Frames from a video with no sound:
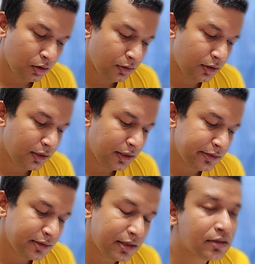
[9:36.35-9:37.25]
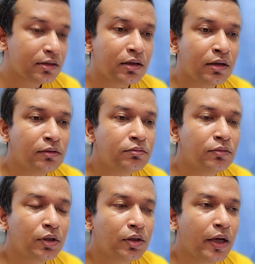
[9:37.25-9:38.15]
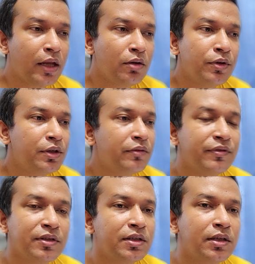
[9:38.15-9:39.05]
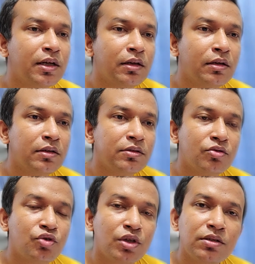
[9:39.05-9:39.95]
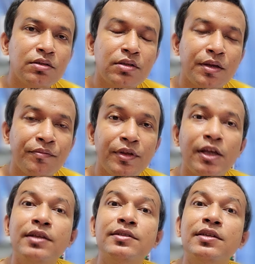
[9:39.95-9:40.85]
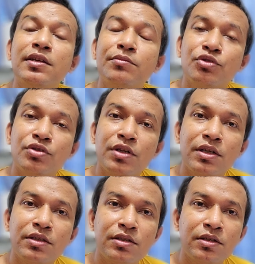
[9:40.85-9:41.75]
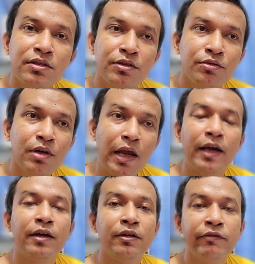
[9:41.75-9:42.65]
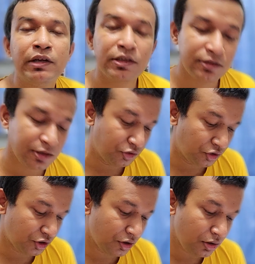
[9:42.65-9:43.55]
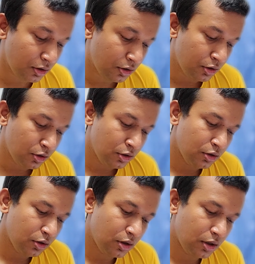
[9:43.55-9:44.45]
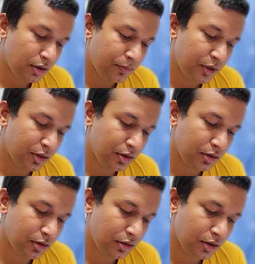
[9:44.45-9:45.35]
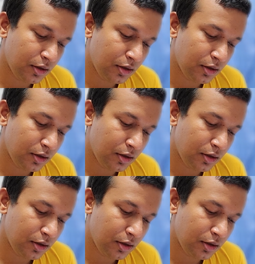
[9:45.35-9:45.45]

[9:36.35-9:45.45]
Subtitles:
The thing is that along with the physical stress, if there is any emotional stress, it will aggravate the situation. I mean,